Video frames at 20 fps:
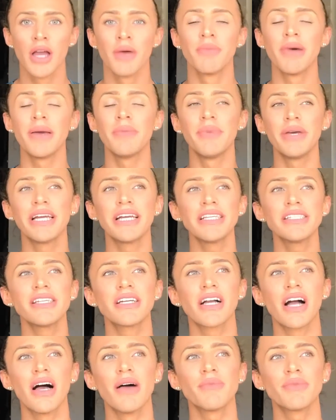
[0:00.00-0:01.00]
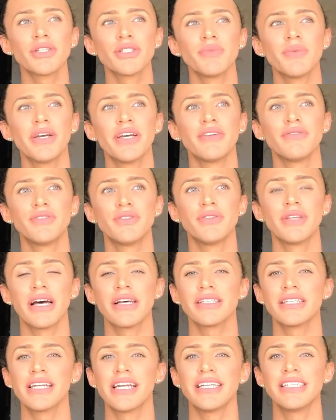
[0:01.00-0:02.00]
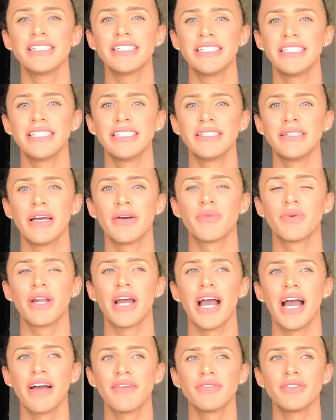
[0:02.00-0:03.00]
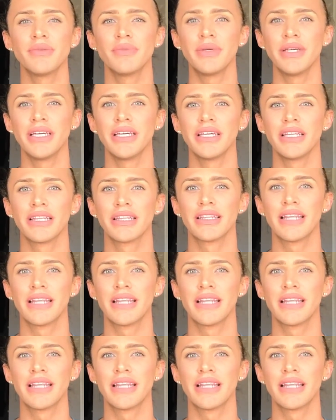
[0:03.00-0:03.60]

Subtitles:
My biggest accomplishment of 2018 would have to be